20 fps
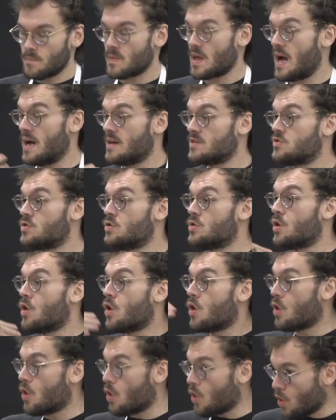as the
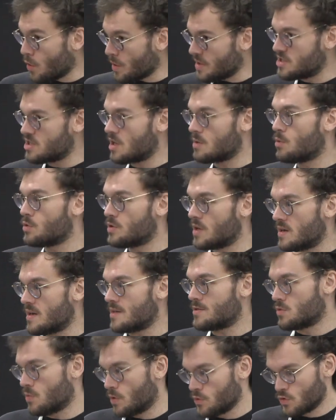original model
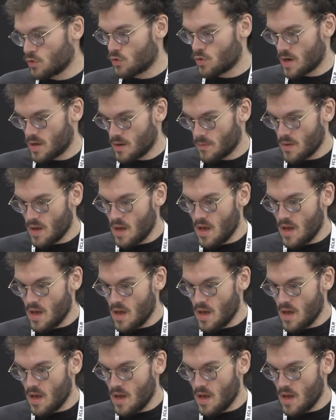that you want to train.